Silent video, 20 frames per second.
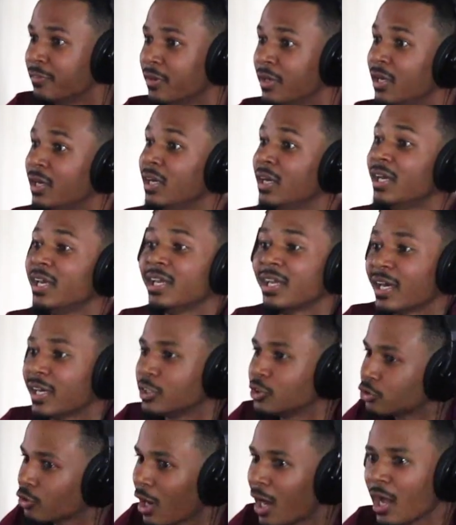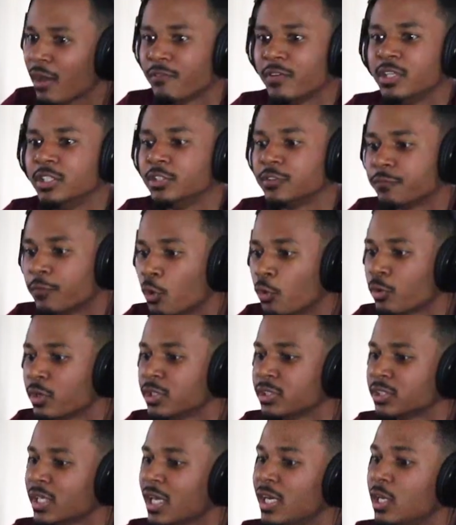Yeah. He gotta drive and he's
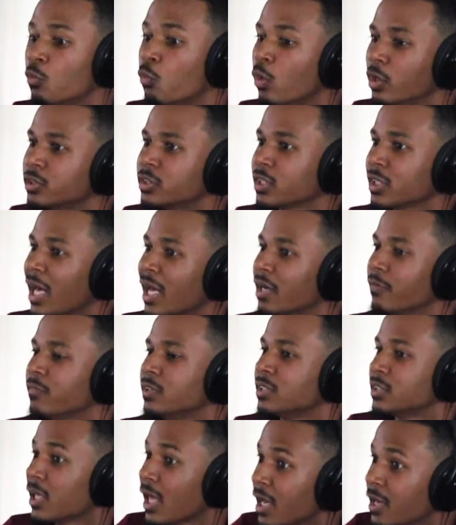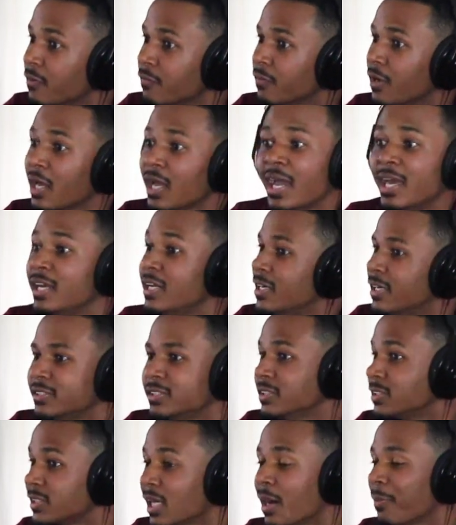focused and he wants a lot of his life and he
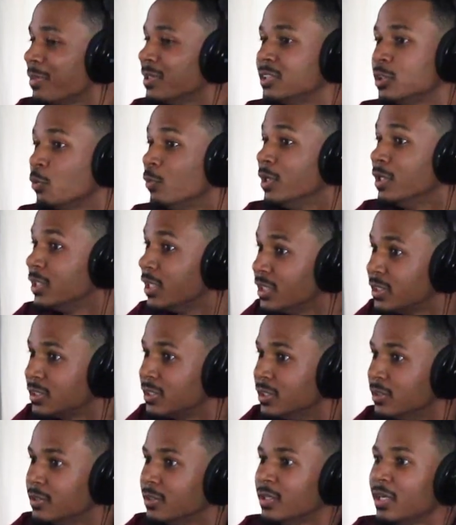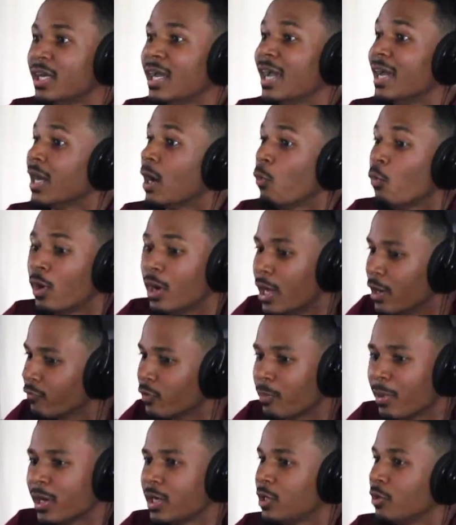doesn't stop until he gets it. Mm-hmm. And I want
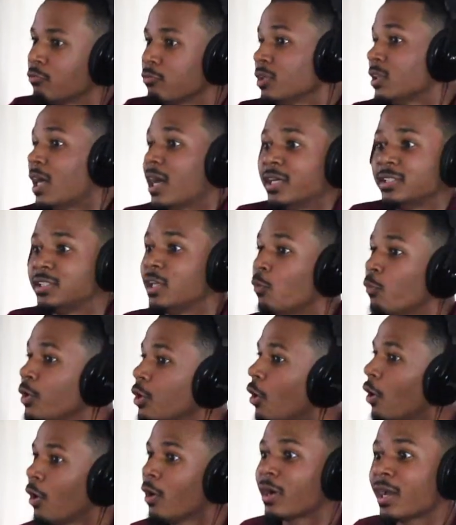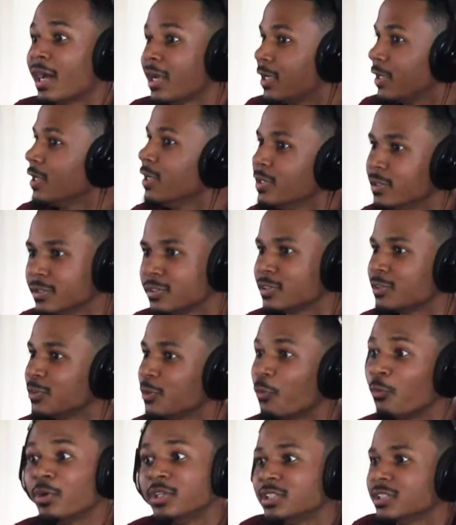everybody to realize that we all got it in us.
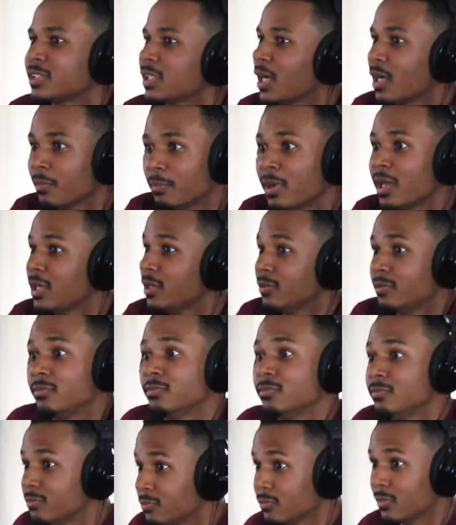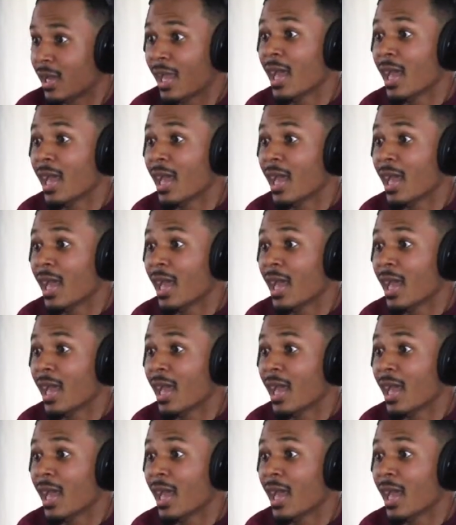Mm-hmm. We just gotta make it mm-hmm.